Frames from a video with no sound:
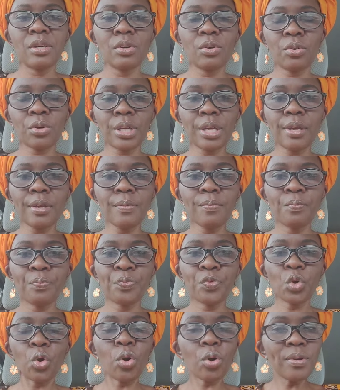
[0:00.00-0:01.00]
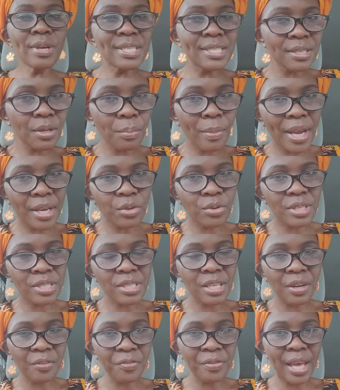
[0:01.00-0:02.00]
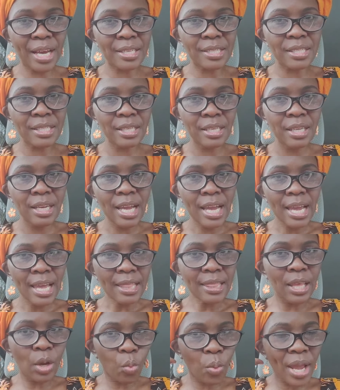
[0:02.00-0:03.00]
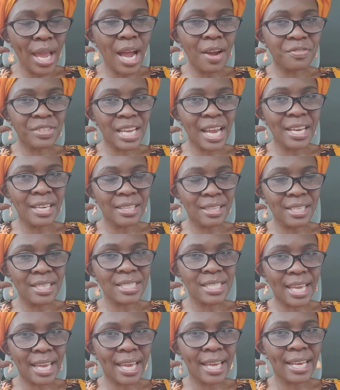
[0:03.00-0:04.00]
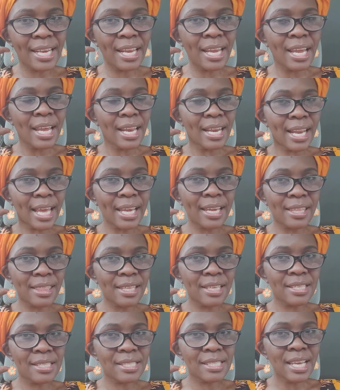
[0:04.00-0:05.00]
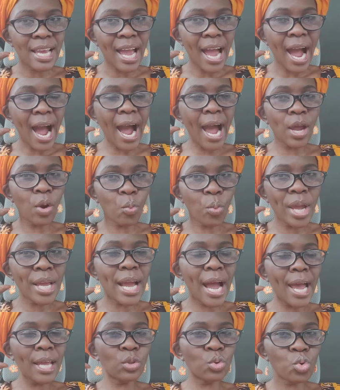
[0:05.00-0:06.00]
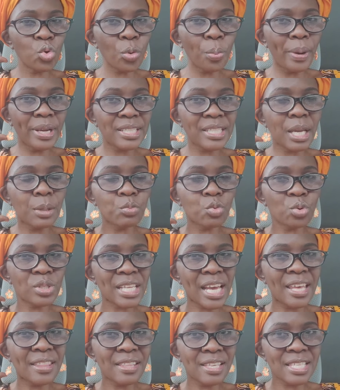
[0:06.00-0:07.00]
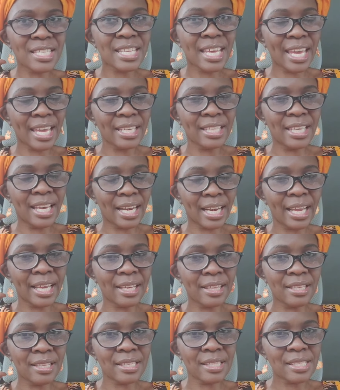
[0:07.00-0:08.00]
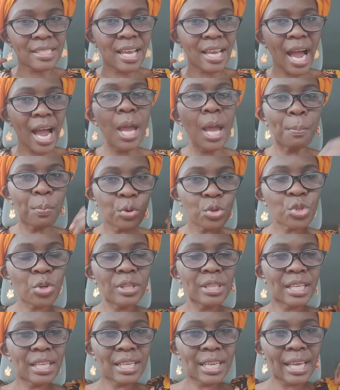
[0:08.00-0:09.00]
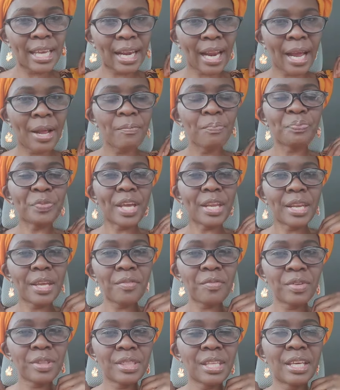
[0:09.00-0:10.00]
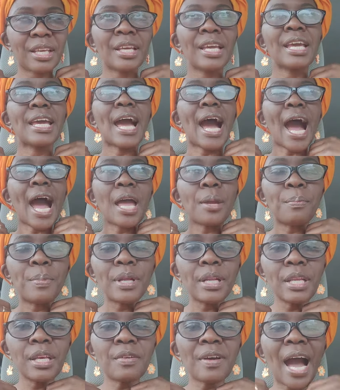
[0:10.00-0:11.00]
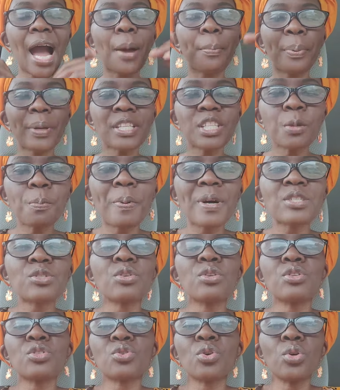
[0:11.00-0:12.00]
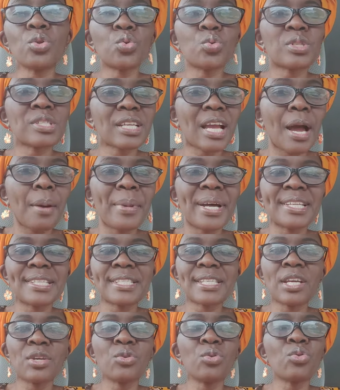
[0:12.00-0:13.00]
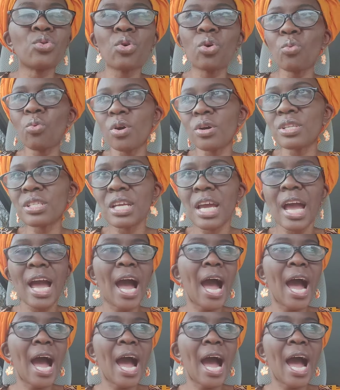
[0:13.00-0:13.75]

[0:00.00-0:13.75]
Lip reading: Okay? Always remind yourself that. The way I've tied this head like this, I took my time to tie this headgear like this. I put on the dera and everything. I believe a petty person is going to come and say, you know what?